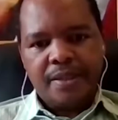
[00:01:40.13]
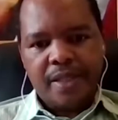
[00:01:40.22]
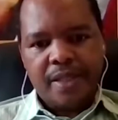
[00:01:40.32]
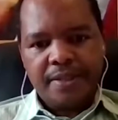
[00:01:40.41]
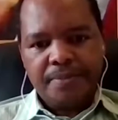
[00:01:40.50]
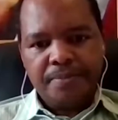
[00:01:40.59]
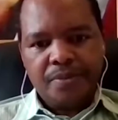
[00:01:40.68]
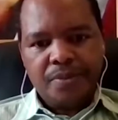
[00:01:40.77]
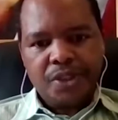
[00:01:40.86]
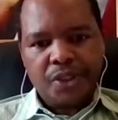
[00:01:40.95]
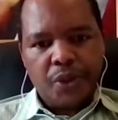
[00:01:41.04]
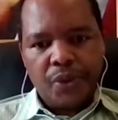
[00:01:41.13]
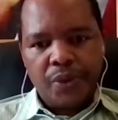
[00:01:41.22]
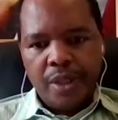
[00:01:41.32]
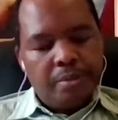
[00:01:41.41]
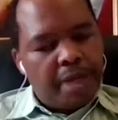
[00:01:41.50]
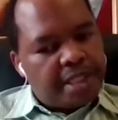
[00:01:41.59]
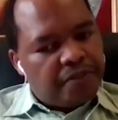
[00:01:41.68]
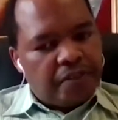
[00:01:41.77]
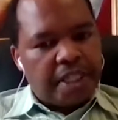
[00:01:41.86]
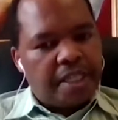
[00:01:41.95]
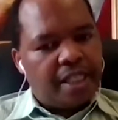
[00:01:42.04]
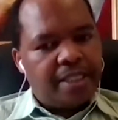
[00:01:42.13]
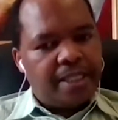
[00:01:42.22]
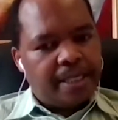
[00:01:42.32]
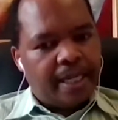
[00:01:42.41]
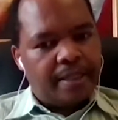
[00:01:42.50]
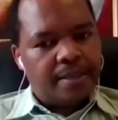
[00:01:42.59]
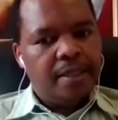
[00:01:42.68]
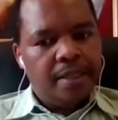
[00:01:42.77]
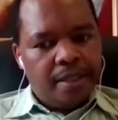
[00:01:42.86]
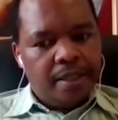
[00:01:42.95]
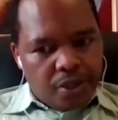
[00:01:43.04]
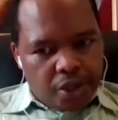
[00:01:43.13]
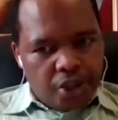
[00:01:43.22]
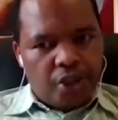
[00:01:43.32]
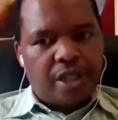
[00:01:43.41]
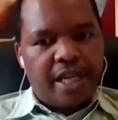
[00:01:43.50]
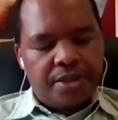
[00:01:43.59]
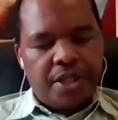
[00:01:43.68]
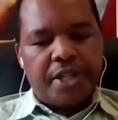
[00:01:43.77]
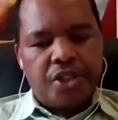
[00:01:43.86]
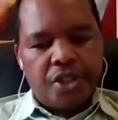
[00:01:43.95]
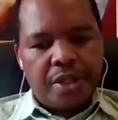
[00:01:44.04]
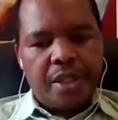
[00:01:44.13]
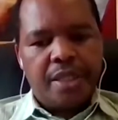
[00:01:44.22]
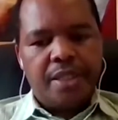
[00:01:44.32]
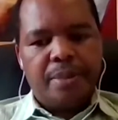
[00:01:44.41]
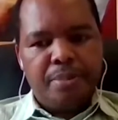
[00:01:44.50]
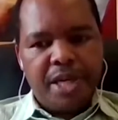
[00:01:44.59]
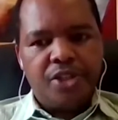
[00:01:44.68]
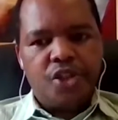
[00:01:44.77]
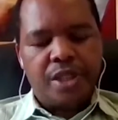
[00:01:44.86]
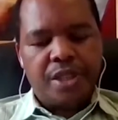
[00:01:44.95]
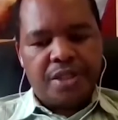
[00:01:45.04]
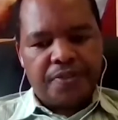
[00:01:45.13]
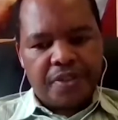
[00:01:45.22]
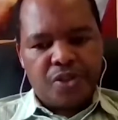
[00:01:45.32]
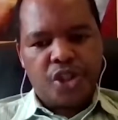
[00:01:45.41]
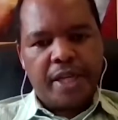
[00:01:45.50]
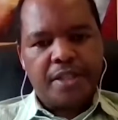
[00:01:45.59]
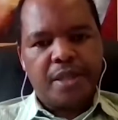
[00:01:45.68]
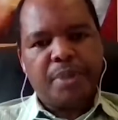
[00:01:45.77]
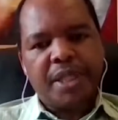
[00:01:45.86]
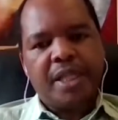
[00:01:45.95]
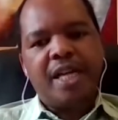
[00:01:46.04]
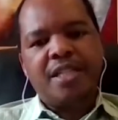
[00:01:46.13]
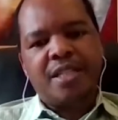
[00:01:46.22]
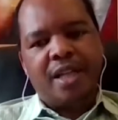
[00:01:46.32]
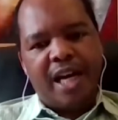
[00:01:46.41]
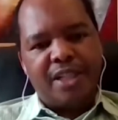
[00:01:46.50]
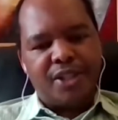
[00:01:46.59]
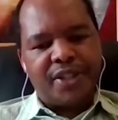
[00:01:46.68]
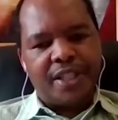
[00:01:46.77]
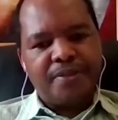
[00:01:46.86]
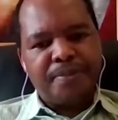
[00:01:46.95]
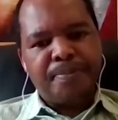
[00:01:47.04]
right? So makes it very clear that digitalization is a major differentiator. But here is the irony.